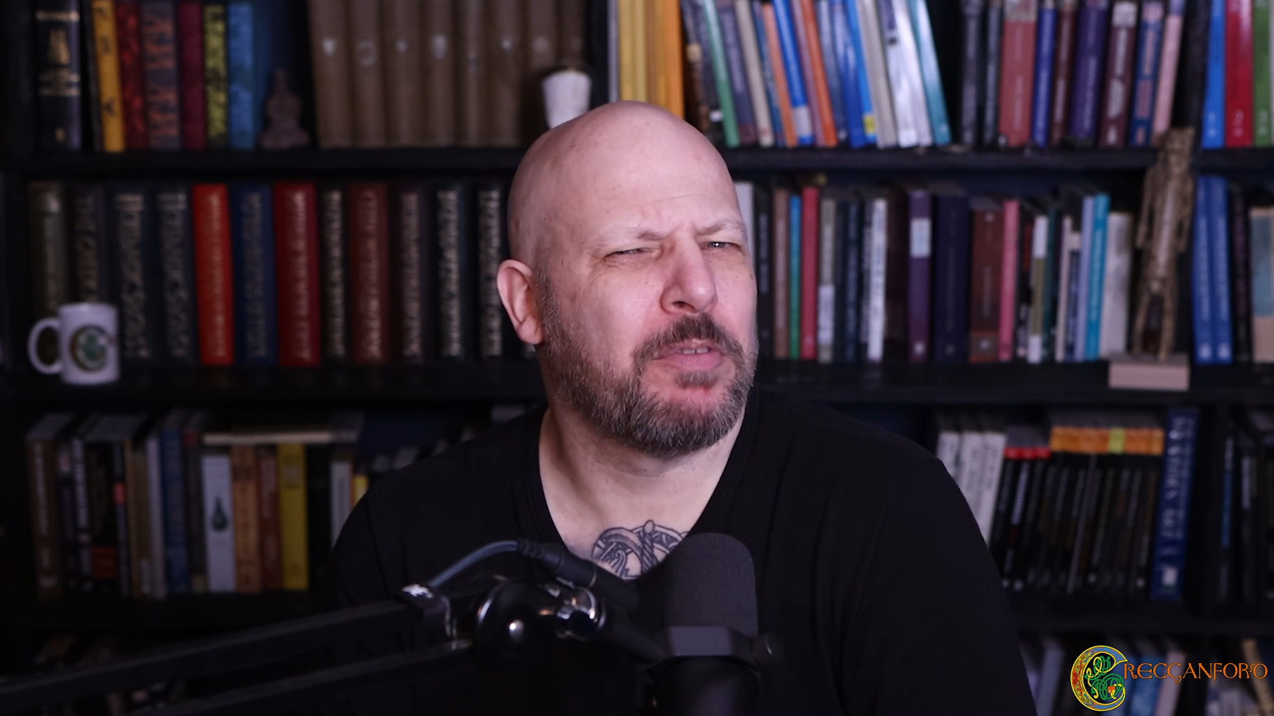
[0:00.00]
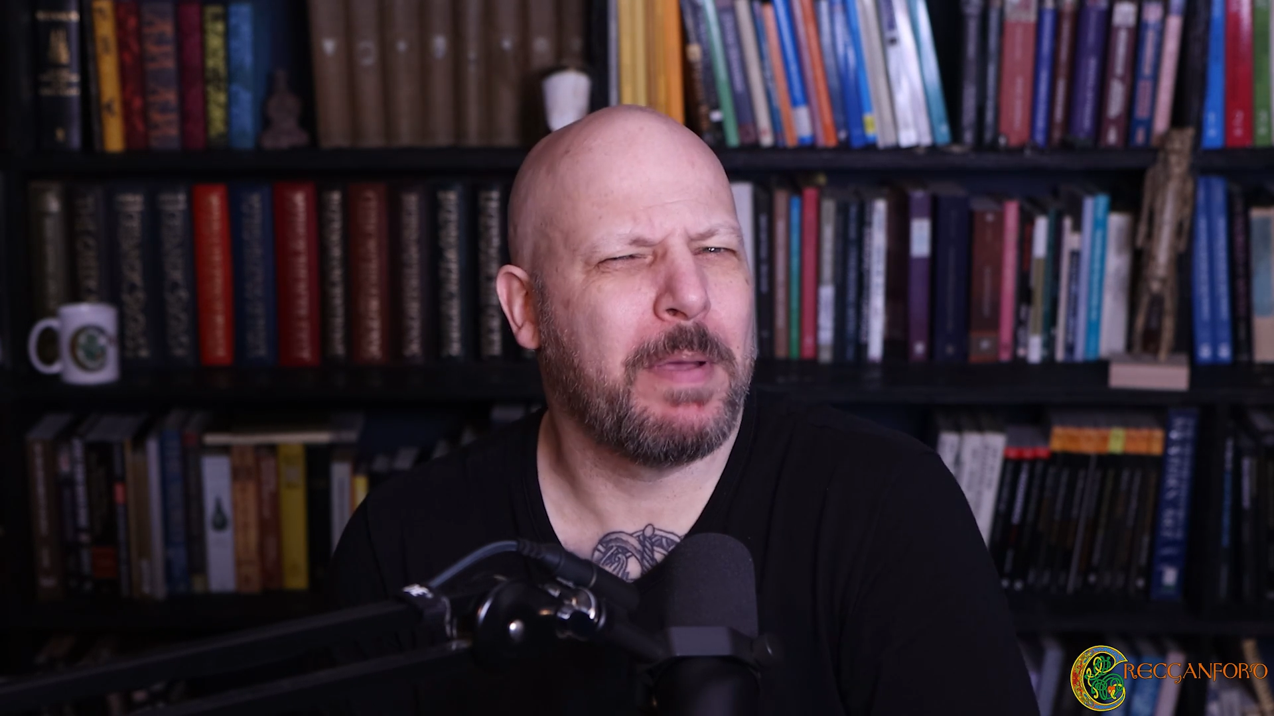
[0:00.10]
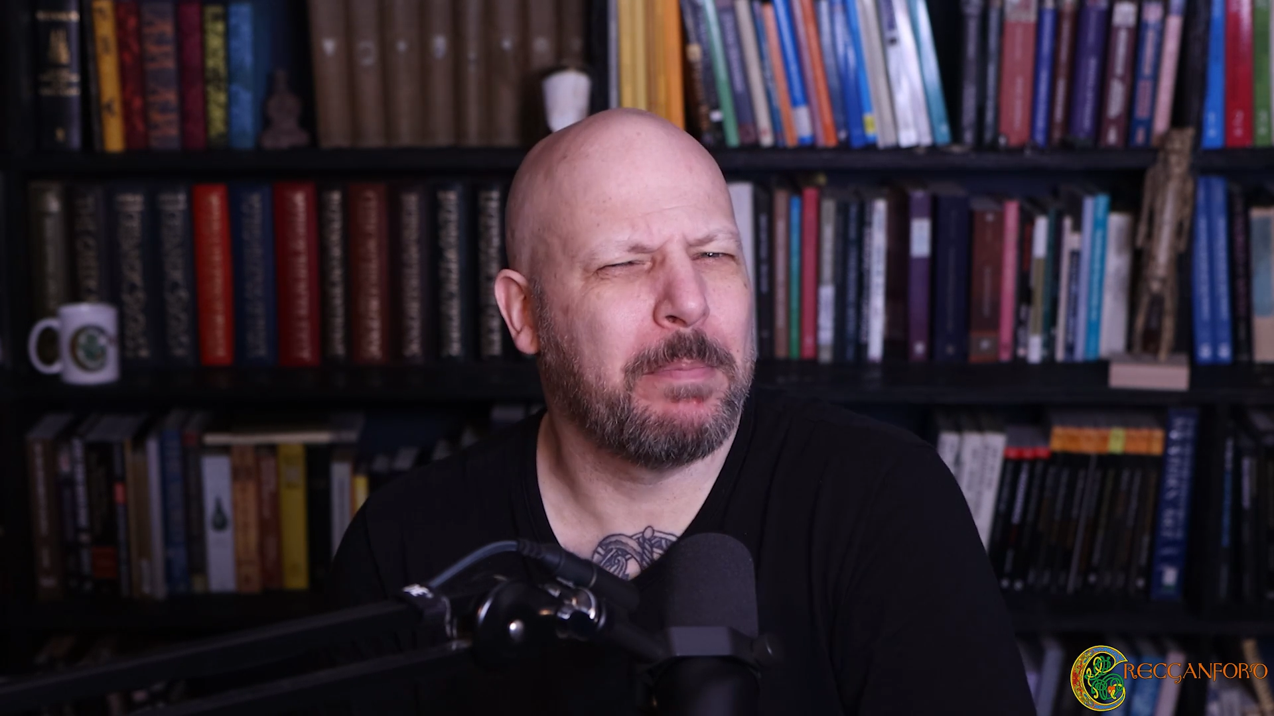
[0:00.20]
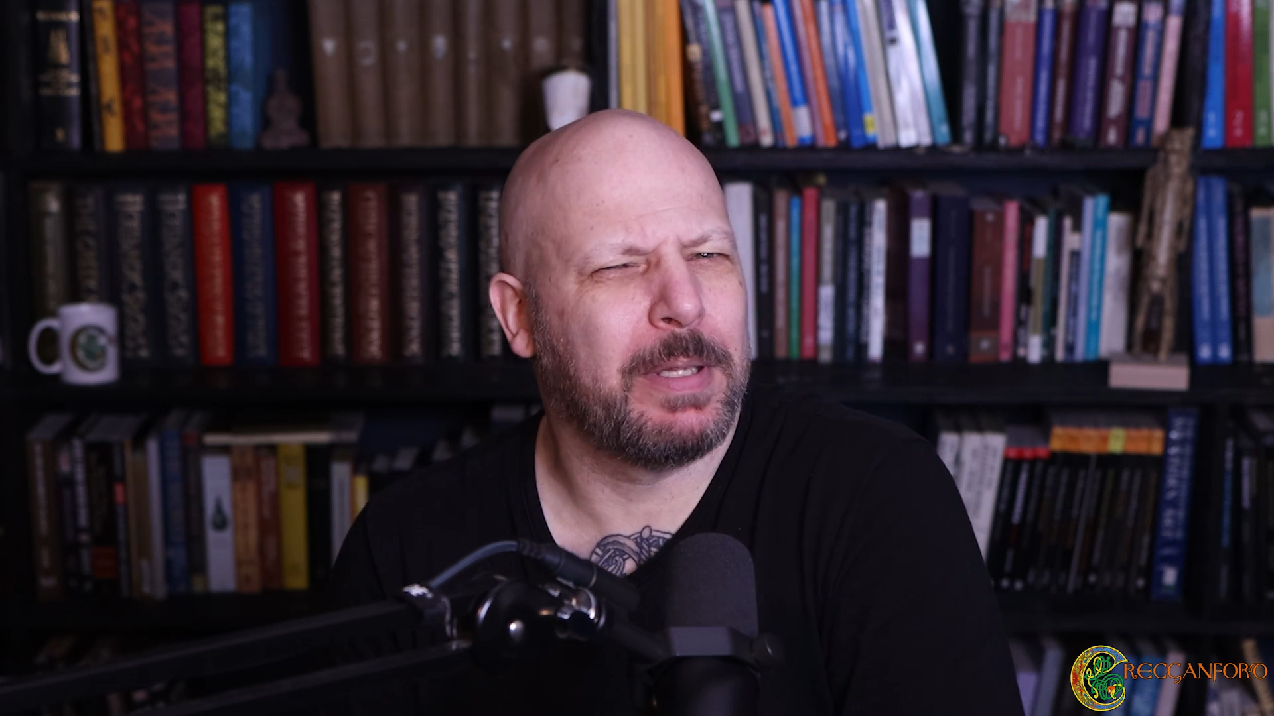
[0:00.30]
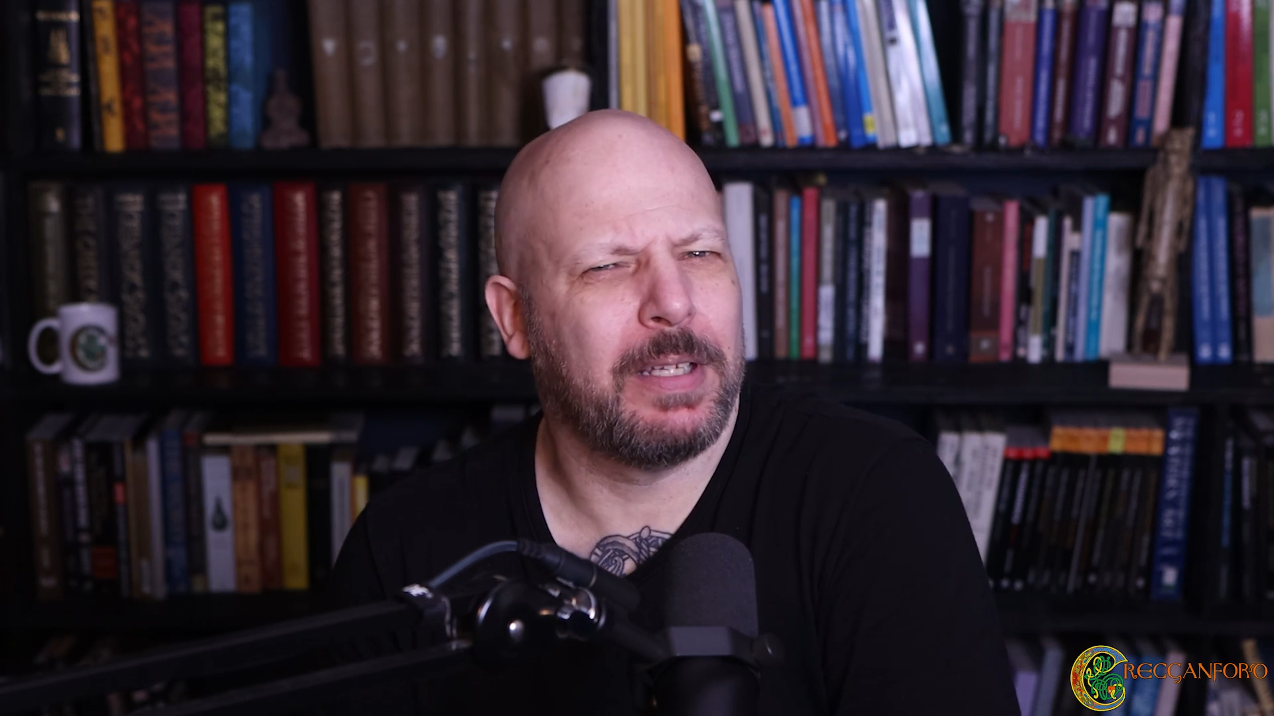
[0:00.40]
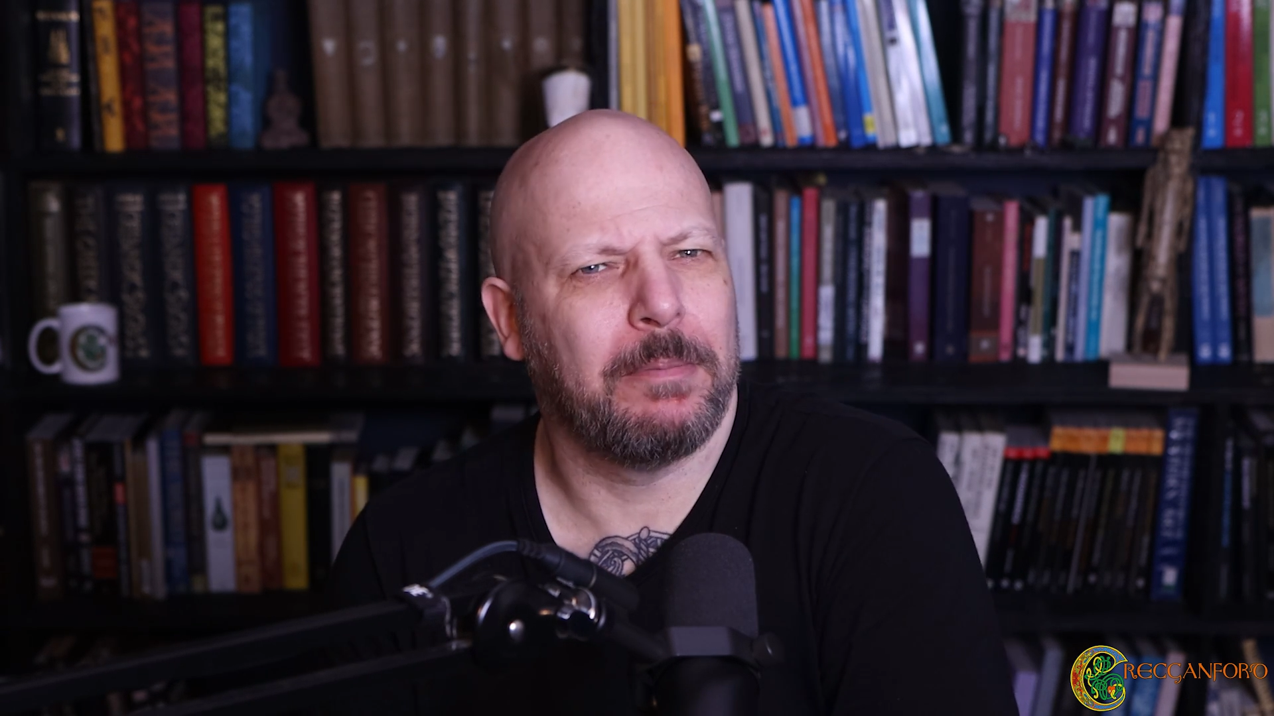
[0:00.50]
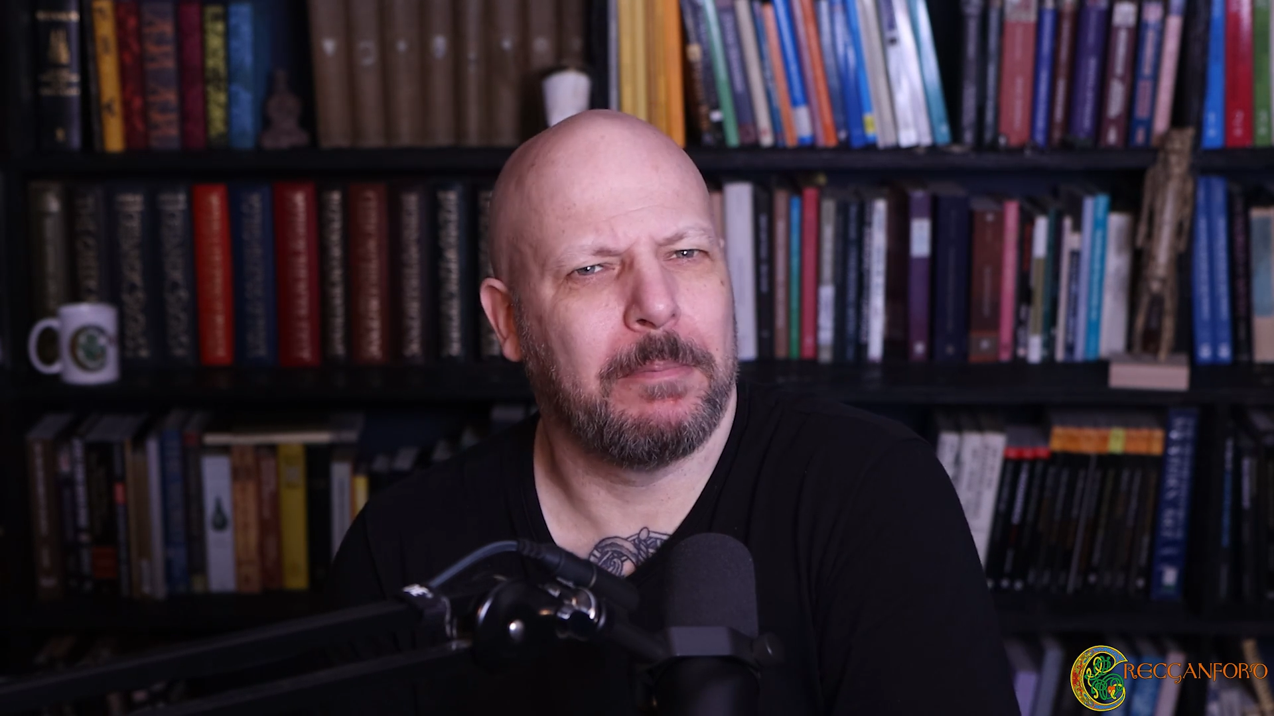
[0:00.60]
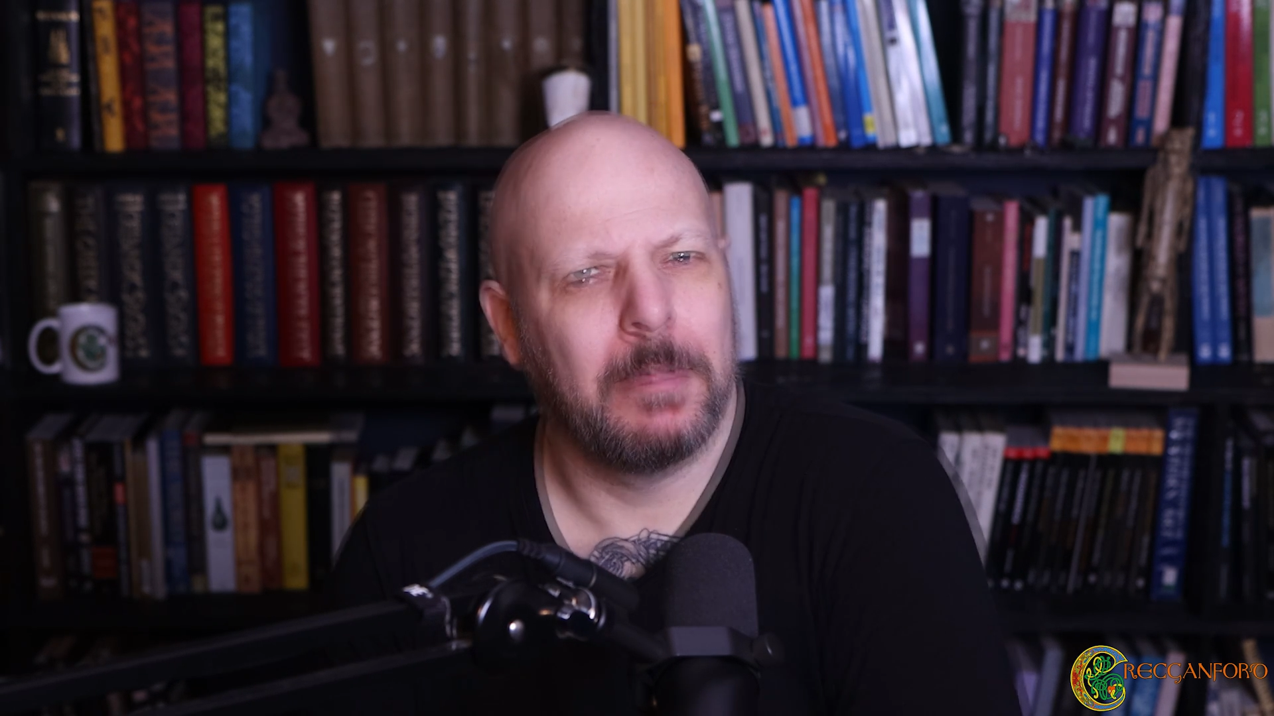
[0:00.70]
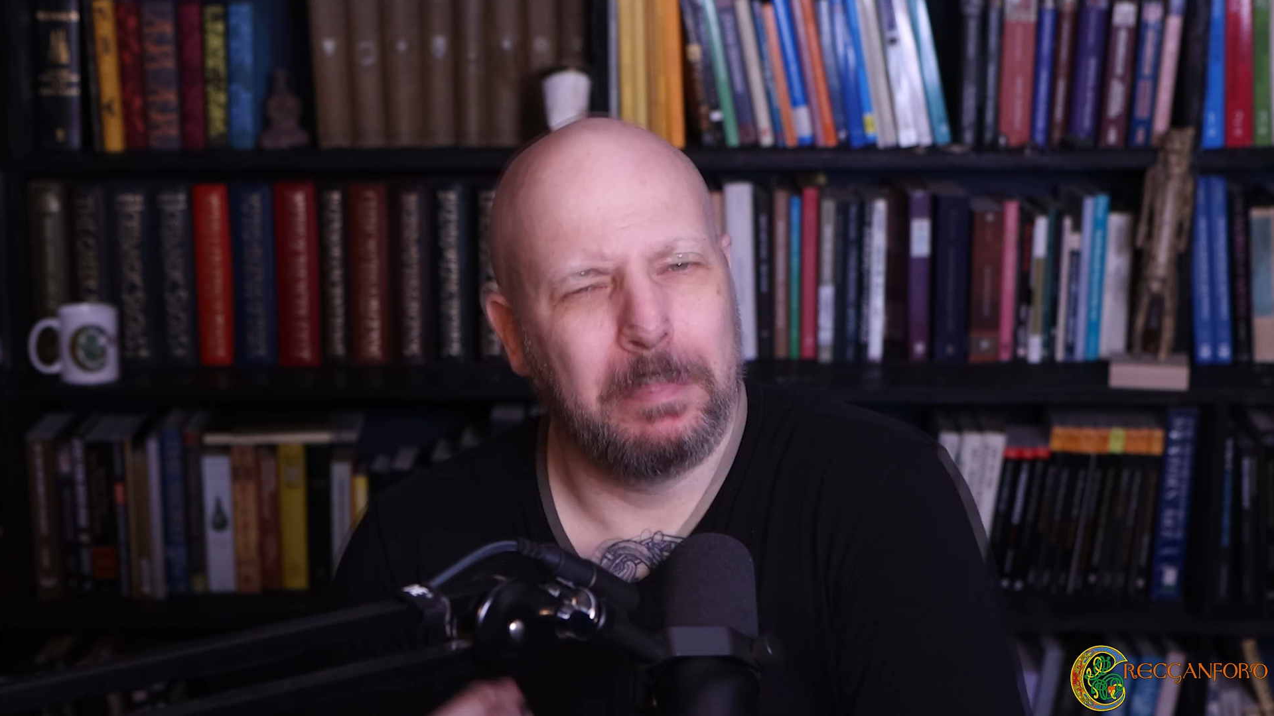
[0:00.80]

remember that